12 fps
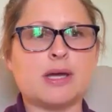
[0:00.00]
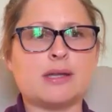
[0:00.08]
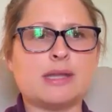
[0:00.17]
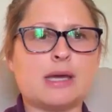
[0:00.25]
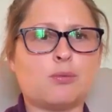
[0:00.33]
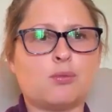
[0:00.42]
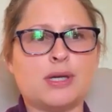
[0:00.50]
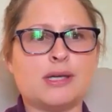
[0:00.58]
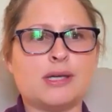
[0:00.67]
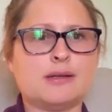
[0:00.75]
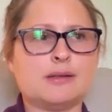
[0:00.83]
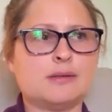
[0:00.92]
in the mud that
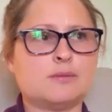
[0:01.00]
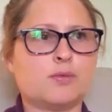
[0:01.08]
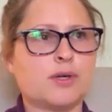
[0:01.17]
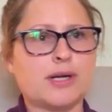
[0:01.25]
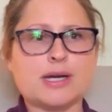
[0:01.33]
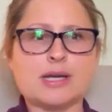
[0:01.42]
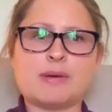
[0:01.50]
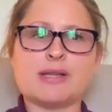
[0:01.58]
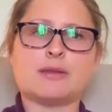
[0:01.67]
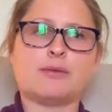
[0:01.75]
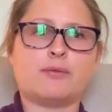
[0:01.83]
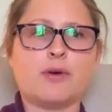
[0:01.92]
we forgot
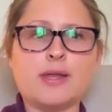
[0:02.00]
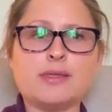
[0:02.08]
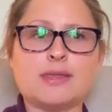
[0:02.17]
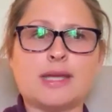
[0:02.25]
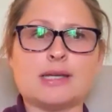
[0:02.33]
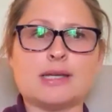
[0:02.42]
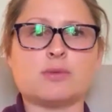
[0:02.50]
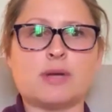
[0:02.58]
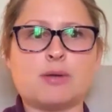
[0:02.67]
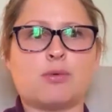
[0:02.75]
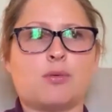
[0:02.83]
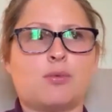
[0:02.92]
about the fun things, right?